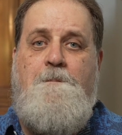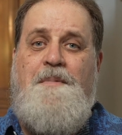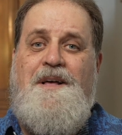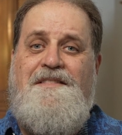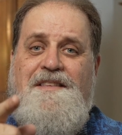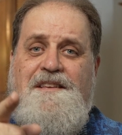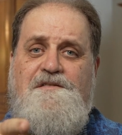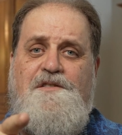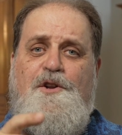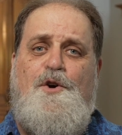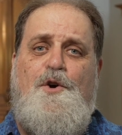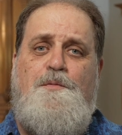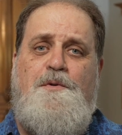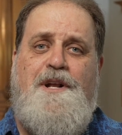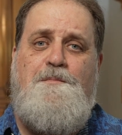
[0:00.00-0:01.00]
But this can
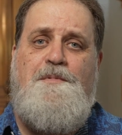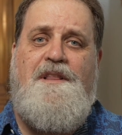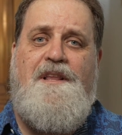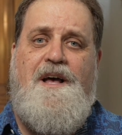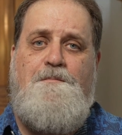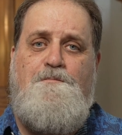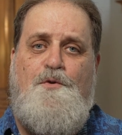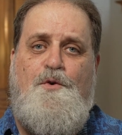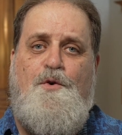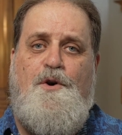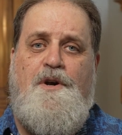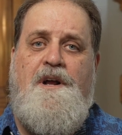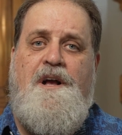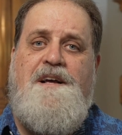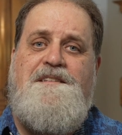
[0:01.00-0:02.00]
open up a lot
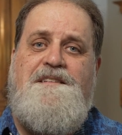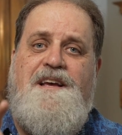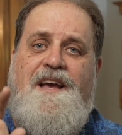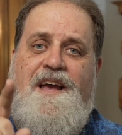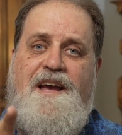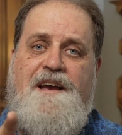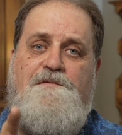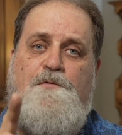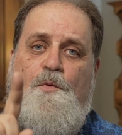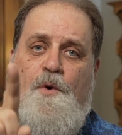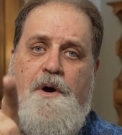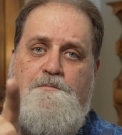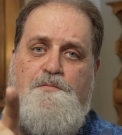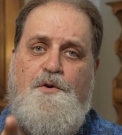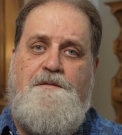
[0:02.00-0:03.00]
more to
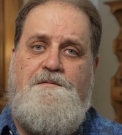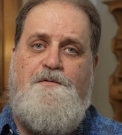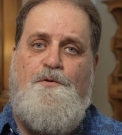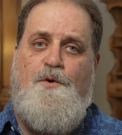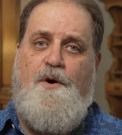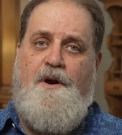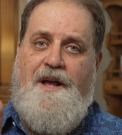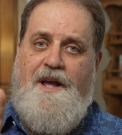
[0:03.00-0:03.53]
f1.4,